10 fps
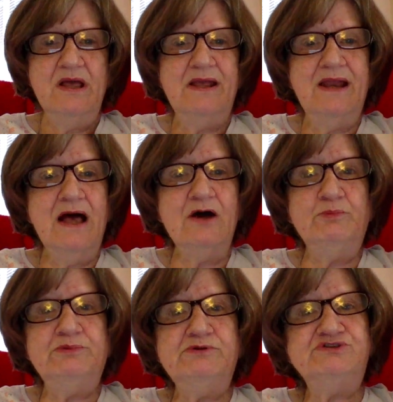And I
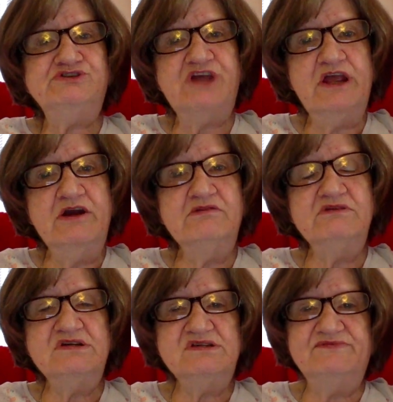hope you share
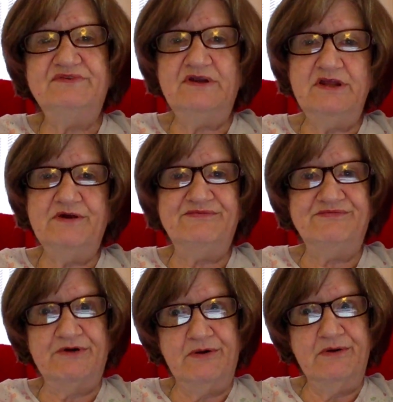this video
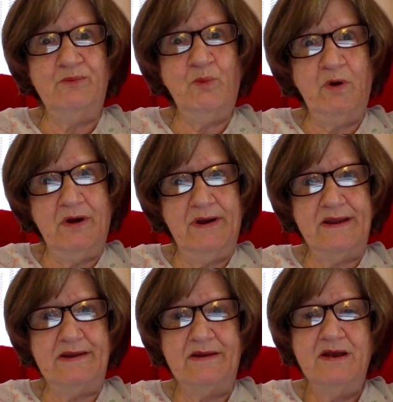far and
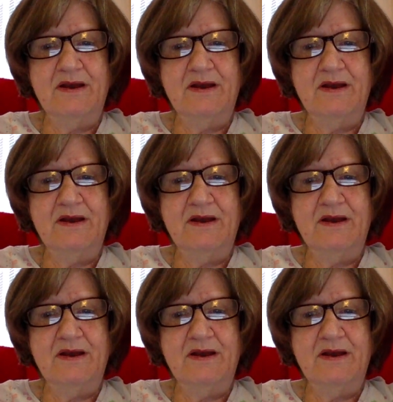wide.